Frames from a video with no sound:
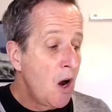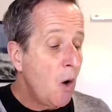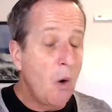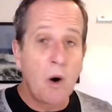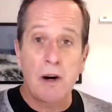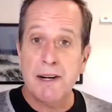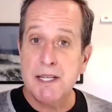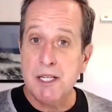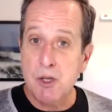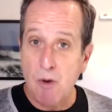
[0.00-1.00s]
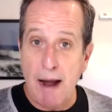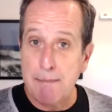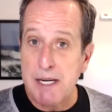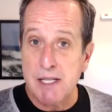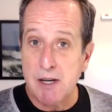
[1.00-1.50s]
or a
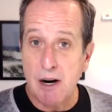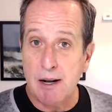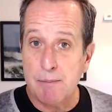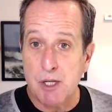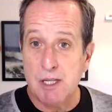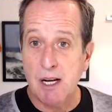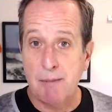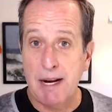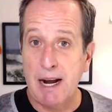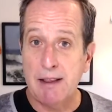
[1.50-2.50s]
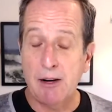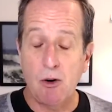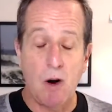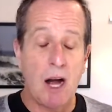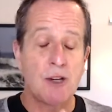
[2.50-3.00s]
scrappy startup just coming out of the
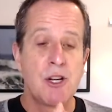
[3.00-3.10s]
garage.